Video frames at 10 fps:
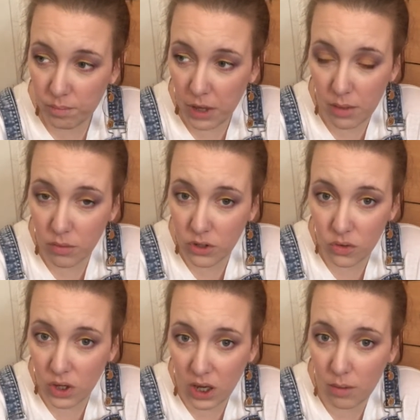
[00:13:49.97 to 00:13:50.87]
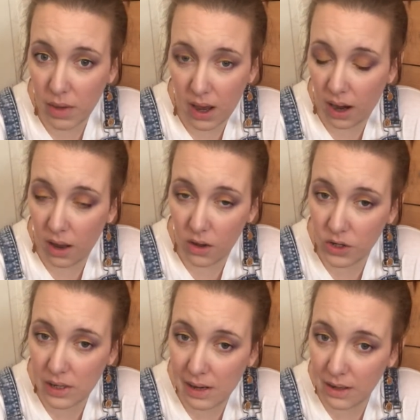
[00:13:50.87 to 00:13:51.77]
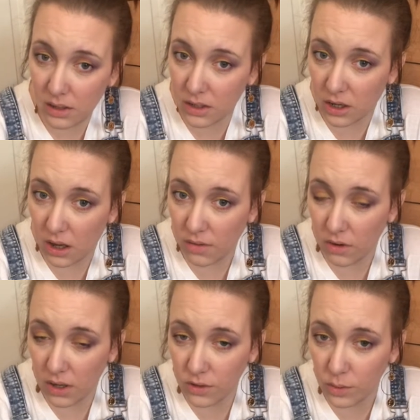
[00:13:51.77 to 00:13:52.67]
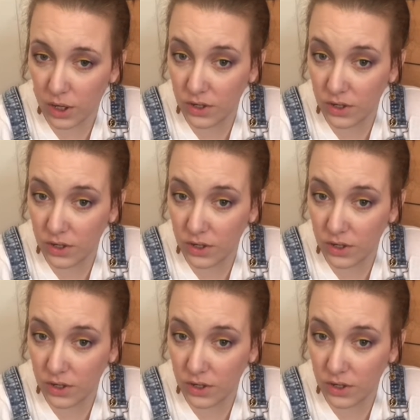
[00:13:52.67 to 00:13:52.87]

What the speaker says: people talking about larger ladies clothing or underwear.